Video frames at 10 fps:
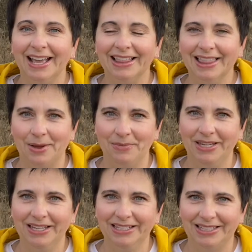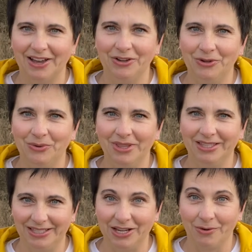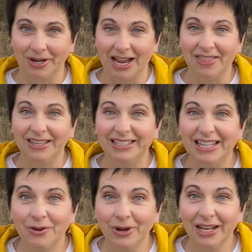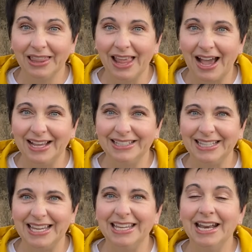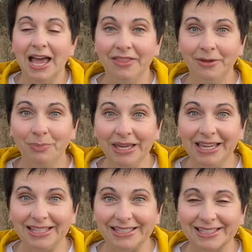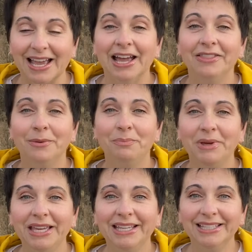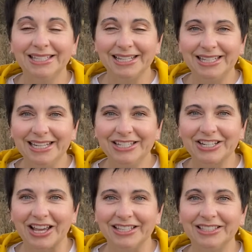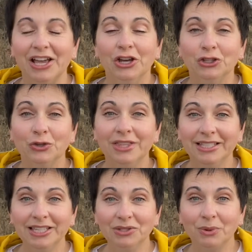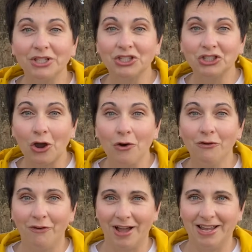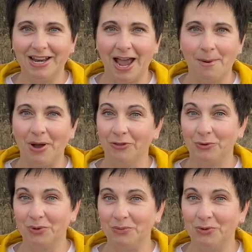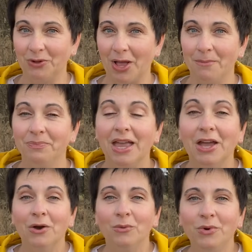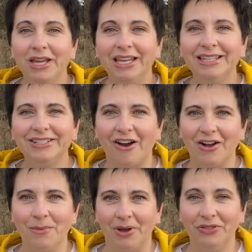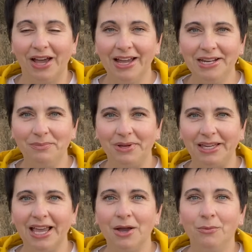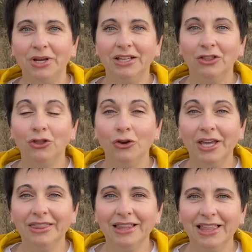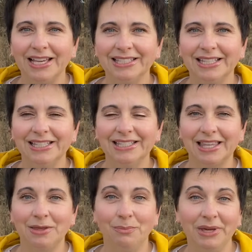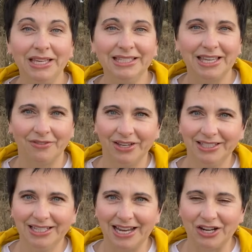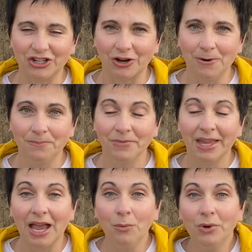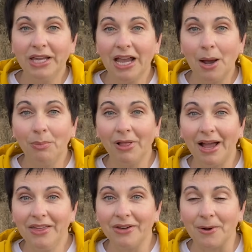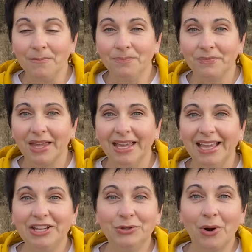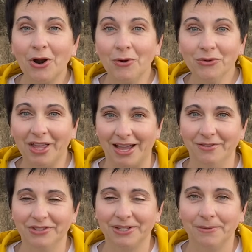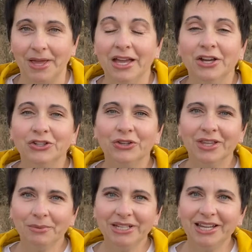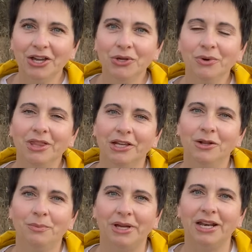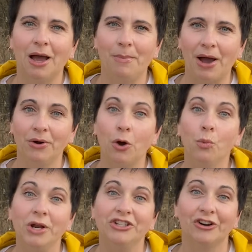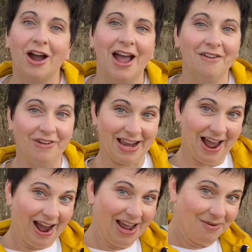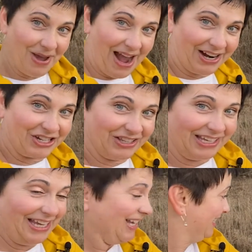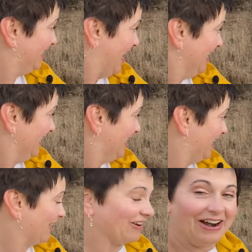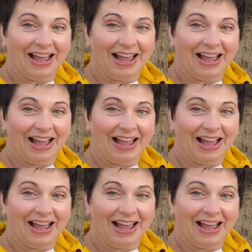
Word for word: let me tell you the secret. And the secret lies in the bees. The bees teach us. So this is what's so fun about the Reboot Club. We talk about the honeybee and we look at the lessons that the bees give us in nature and we apply them into our own lives. So let me tell you a little bit about a winter hive. And I am actually standing here